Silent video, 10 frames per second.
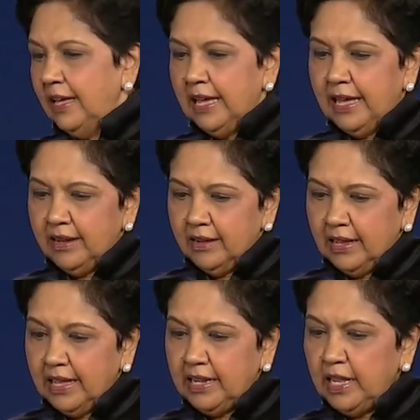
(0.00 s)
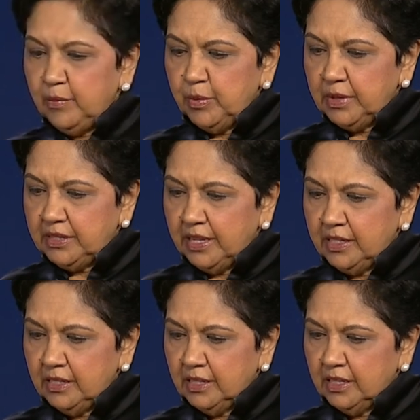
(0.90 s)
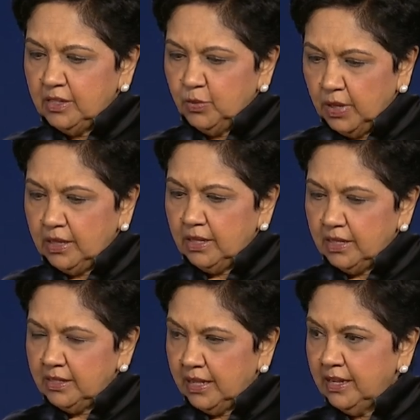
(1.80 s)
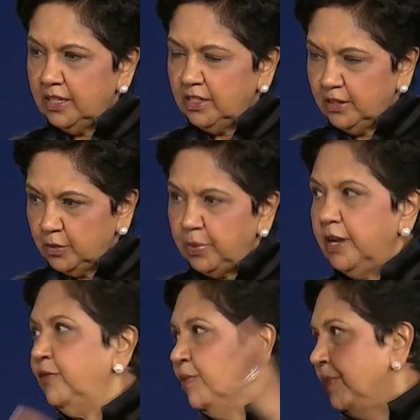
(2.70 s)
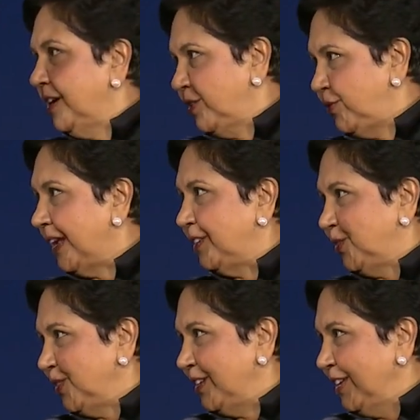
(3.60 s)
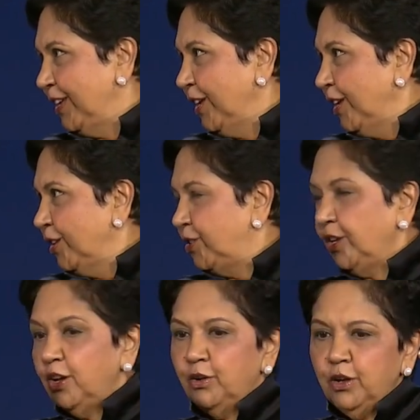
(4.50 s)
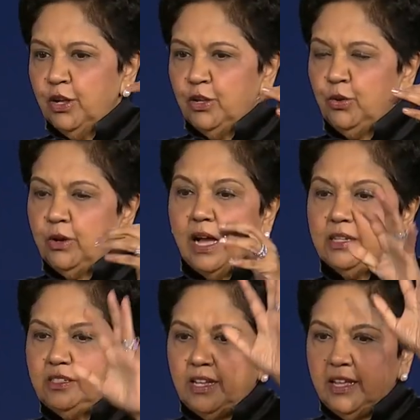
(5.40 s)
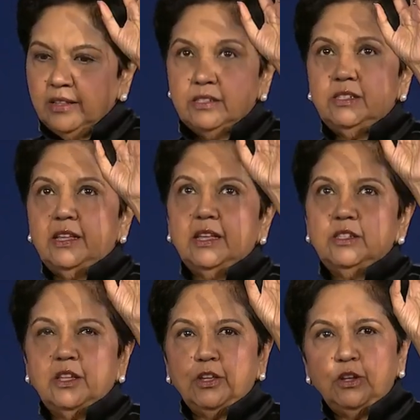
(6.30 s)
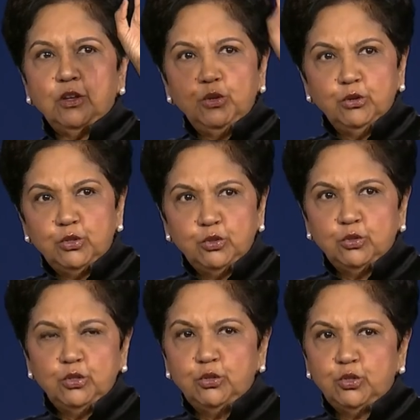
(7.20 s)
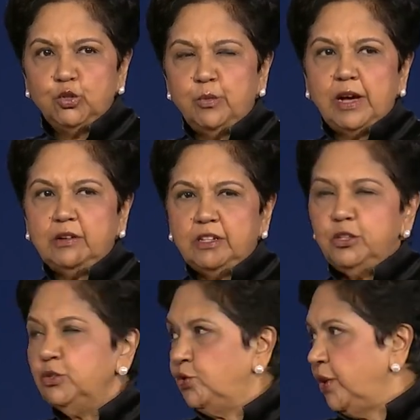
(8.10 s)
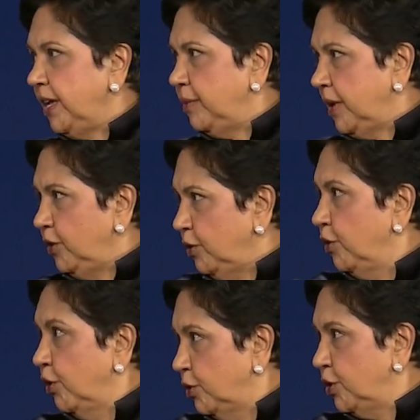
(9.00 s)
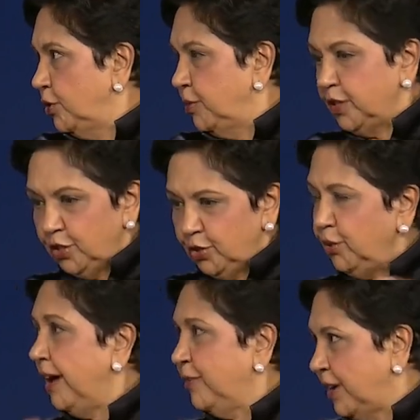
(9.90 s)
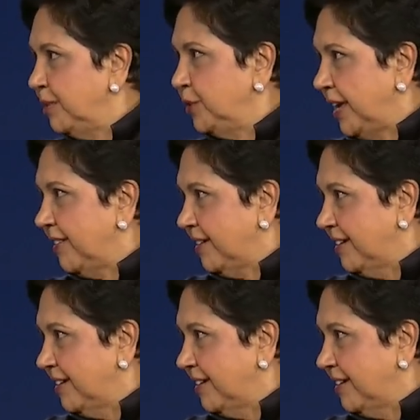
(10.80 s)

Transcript: And any implementation is worthless unless it's part of a bigger strategy. So you can't say, you know, you zoom out and you dream and you go do, because the two have to come together.